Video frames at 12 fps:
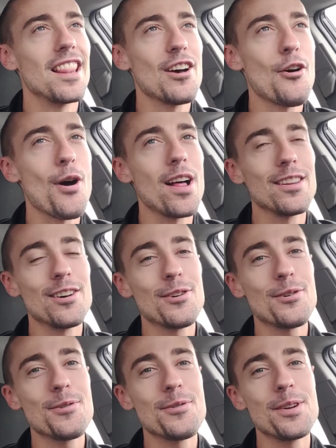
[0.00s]
Hello,
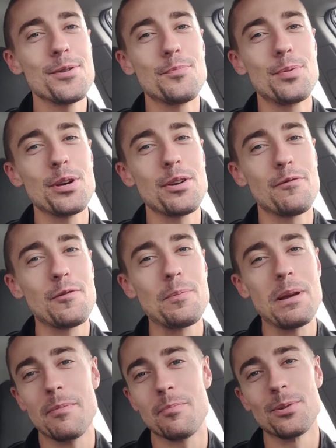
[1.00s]
hello, you beautiful
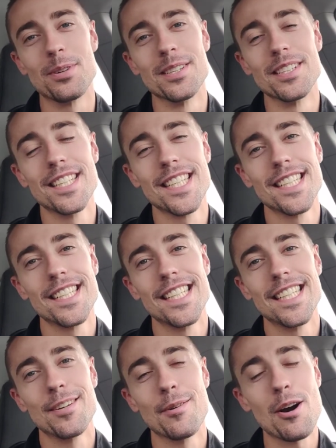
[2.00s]
people.
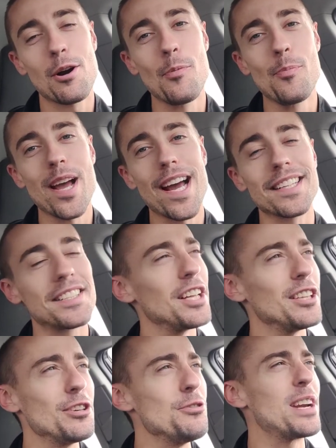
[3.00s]
Welcome back
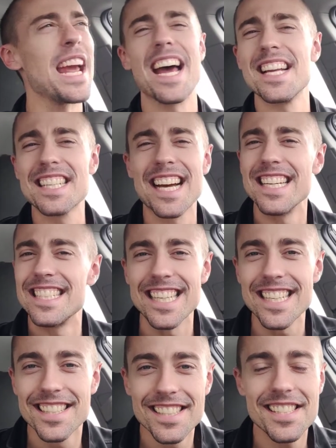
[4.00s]
to Luke Has
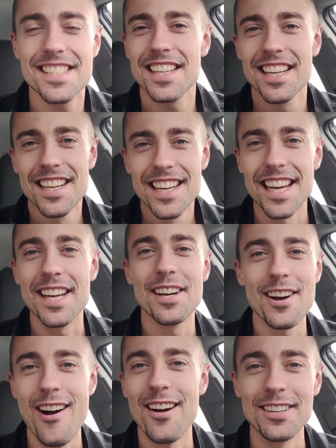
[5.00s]
Ideas
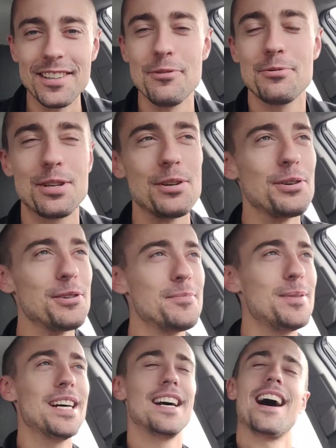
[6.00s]
here on
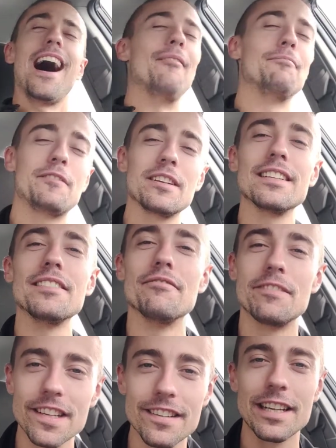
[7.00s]
YouTube. I'm feeling
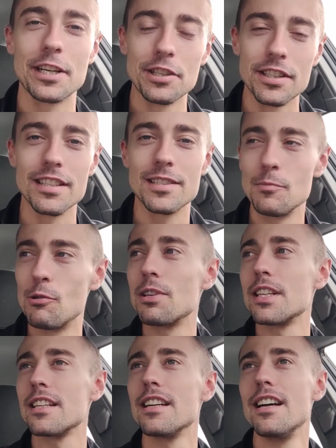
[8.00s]
very good this
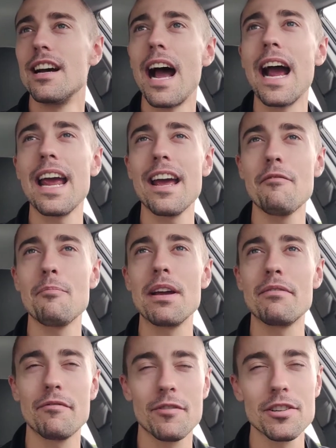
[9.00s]
morning. I have
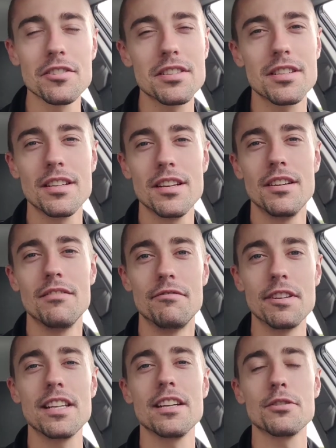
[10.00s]
my first
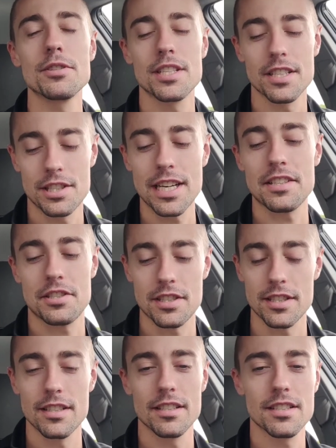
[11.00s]
video
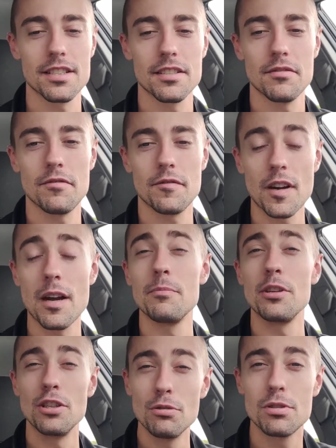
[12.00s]
suggestions from
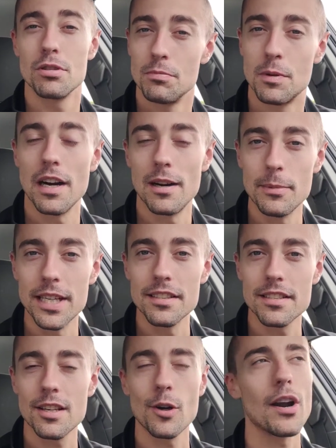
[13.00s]
YouTube
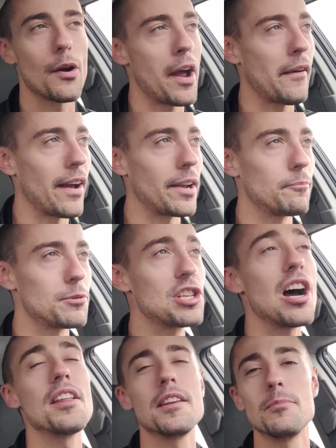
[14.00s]
comments. Sorry, I, I
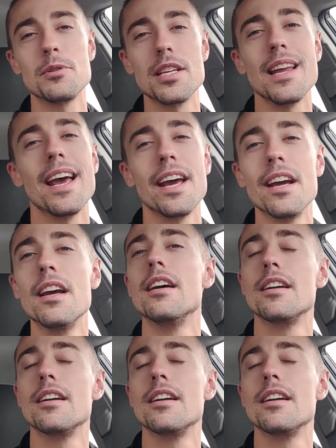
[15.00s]
saw them today.